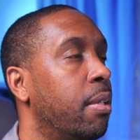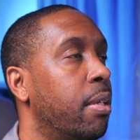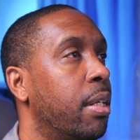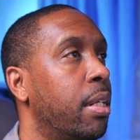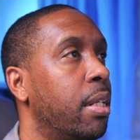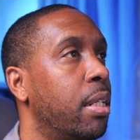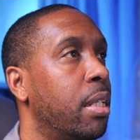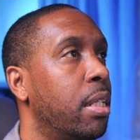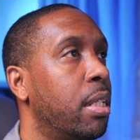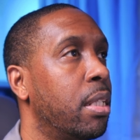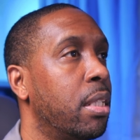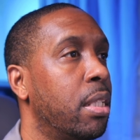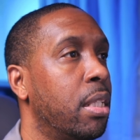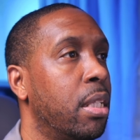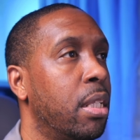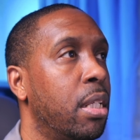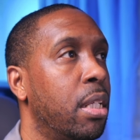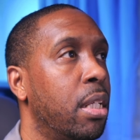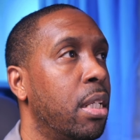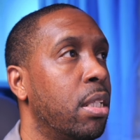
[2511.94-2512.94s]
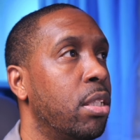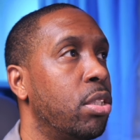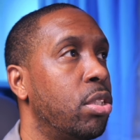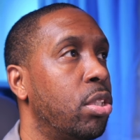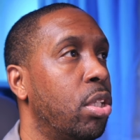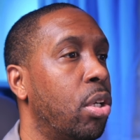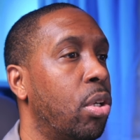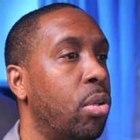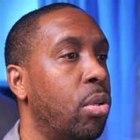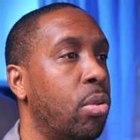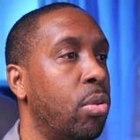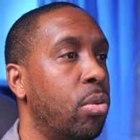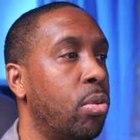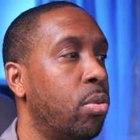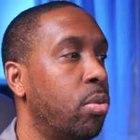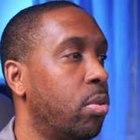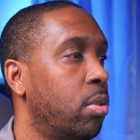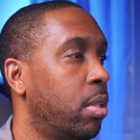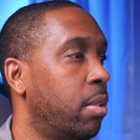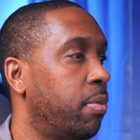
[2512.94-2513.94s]
All right. And
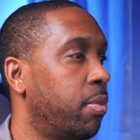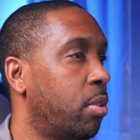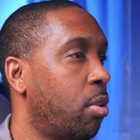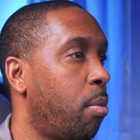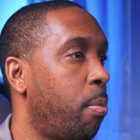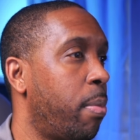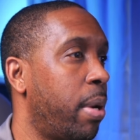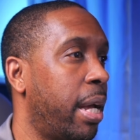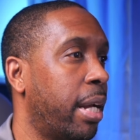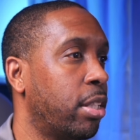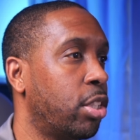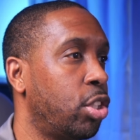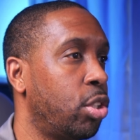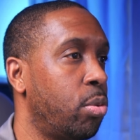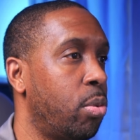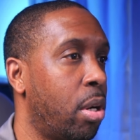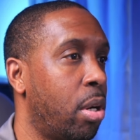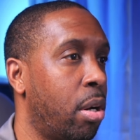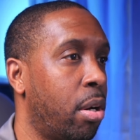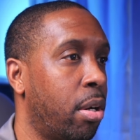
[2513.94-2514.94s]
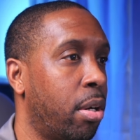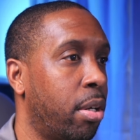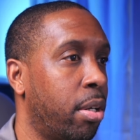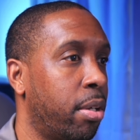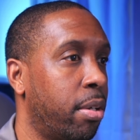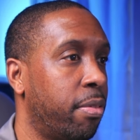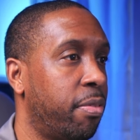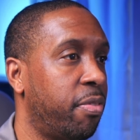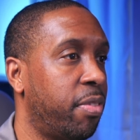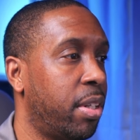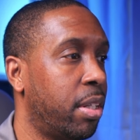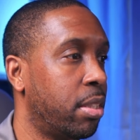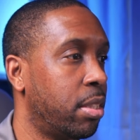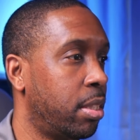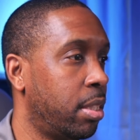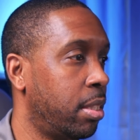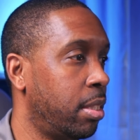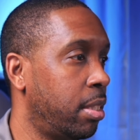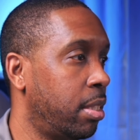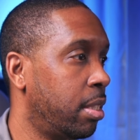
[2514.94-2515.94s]
so let's go back to our
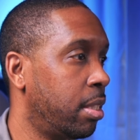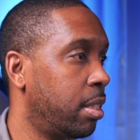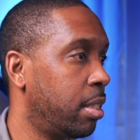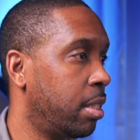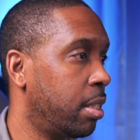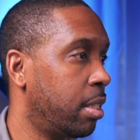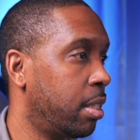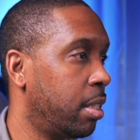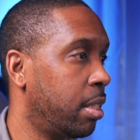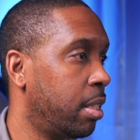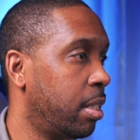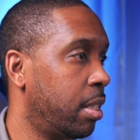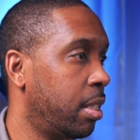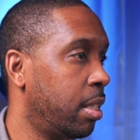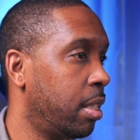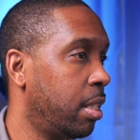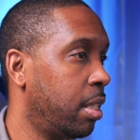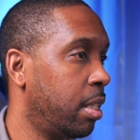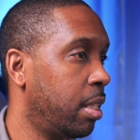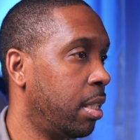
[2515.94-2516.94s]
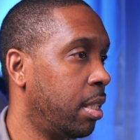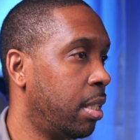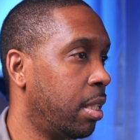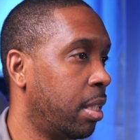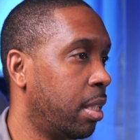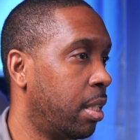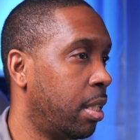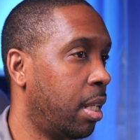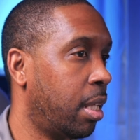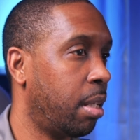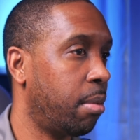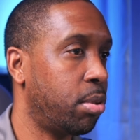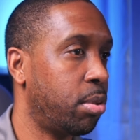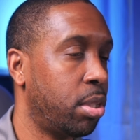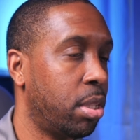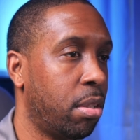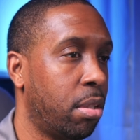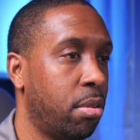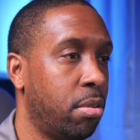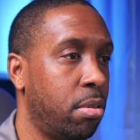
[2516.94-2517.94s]
functions. Game
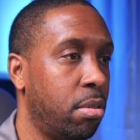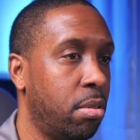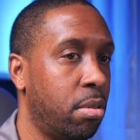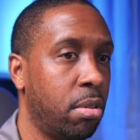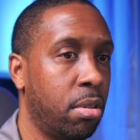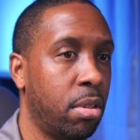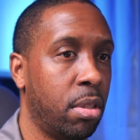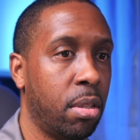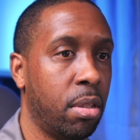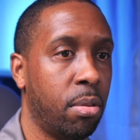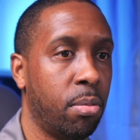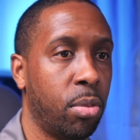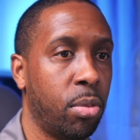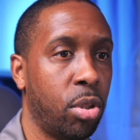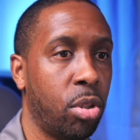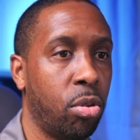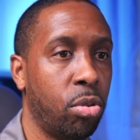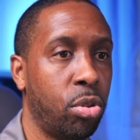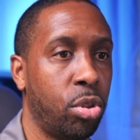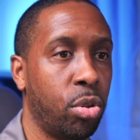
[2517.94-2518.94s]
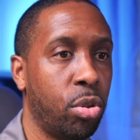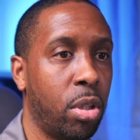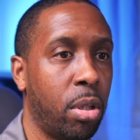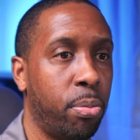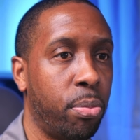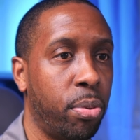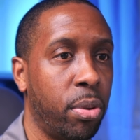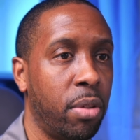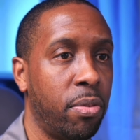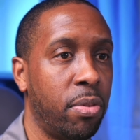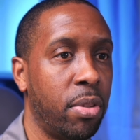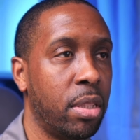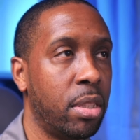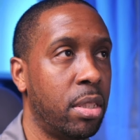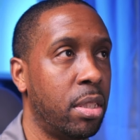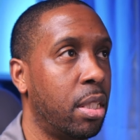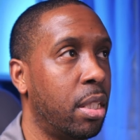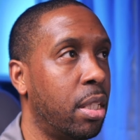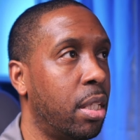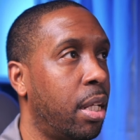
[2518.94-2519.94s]
show. Go to our
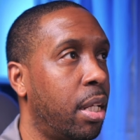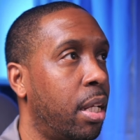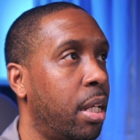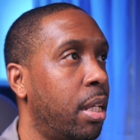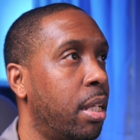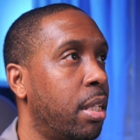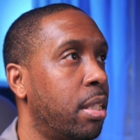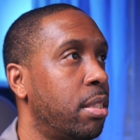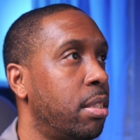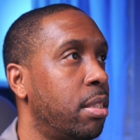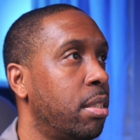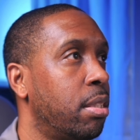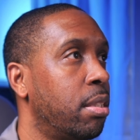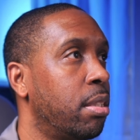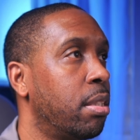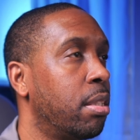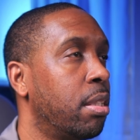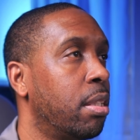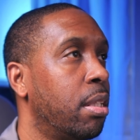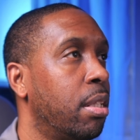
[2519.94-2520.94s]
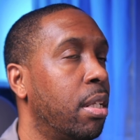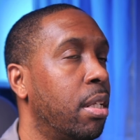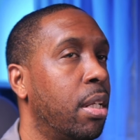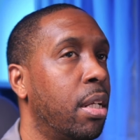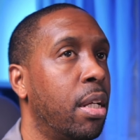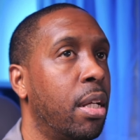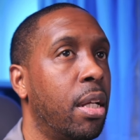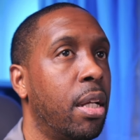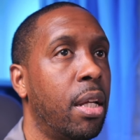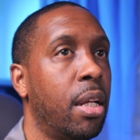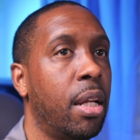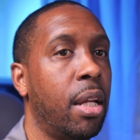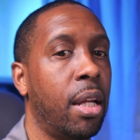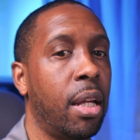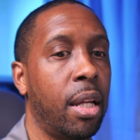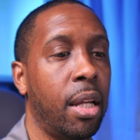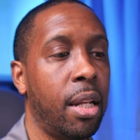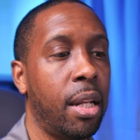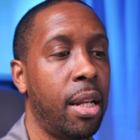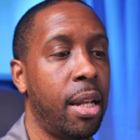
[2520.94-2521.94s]
previous answer.
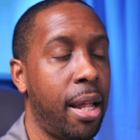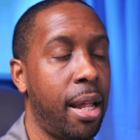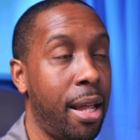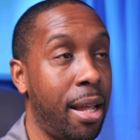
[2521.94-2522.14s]
And